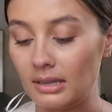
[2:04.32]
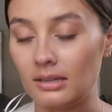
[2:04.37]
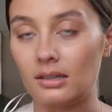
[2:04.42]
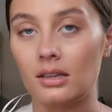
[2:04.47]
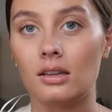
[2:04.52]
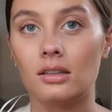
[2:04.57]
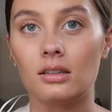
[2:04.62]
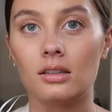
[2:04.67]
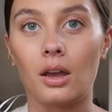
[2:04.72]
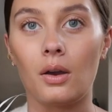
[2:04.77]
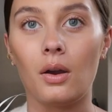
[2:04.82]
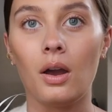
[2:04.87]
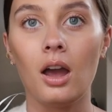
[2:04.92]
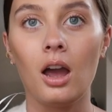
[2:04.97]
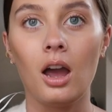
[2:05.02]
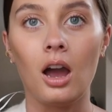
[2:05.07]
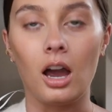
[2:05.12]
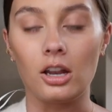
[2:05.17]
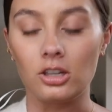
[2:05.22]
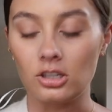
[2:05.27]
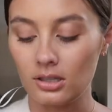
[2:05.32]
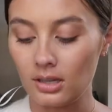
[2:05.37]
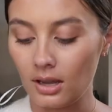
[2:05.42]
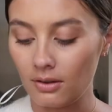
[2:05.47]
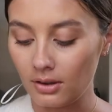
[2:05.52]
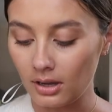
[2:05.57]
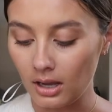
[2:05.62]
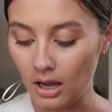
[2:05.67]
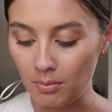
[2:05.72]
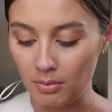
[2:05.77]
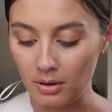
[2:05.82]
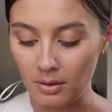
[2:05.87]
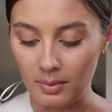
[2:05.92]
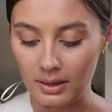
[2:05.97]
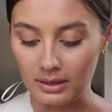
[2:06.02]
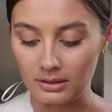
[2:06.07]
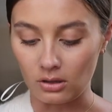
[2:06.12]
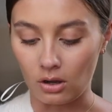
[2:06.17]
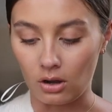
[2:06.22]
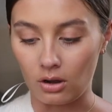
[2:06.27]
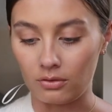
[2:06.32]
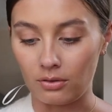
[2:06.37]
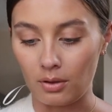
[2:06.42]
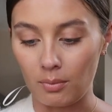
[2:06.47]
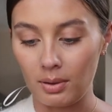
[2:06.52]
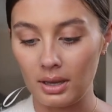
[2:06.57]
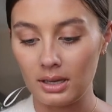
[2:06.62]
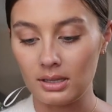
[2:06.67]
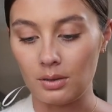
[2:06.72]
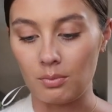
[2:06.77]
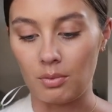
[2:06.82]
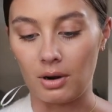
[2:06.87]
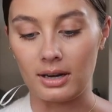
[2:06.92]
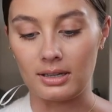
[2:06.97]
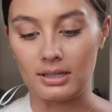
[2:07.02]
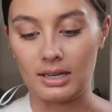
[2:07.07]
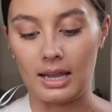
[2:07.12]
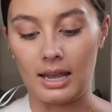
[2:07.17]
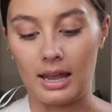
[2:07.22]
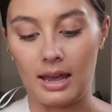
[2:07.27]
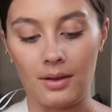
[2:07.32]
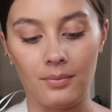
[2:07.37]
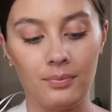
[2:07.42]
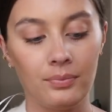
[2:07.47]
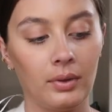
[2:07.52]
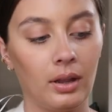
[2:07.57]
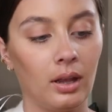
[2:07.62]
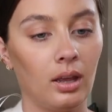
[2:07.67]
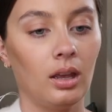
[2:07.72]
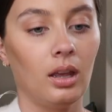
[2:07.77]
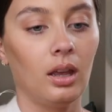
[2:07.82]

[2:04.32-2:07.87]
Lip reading: pizzas. So I just have a couple of bits of pita bread here.